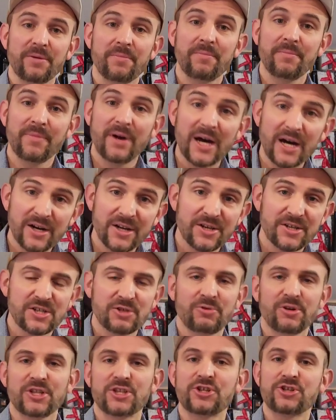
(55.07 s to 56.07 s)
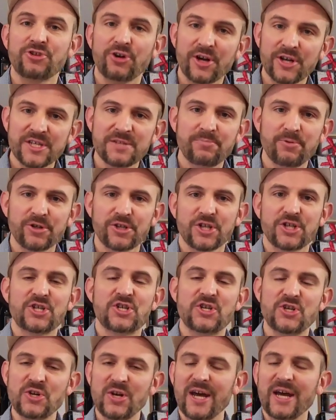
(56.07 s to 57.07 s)
martyrs who were transported
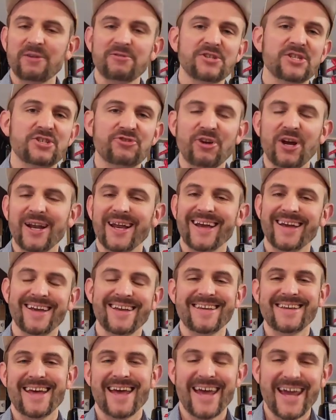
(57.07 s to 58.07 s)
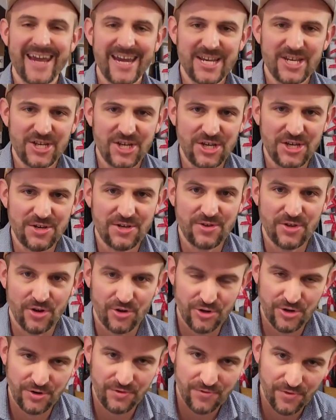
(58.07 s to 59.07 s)
to Australia in
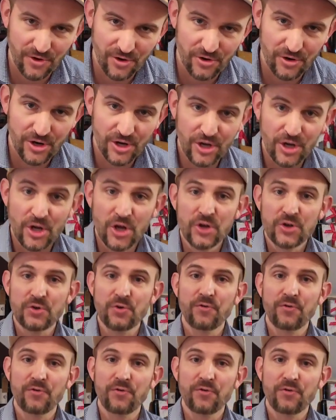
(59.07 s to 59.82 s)
1834. To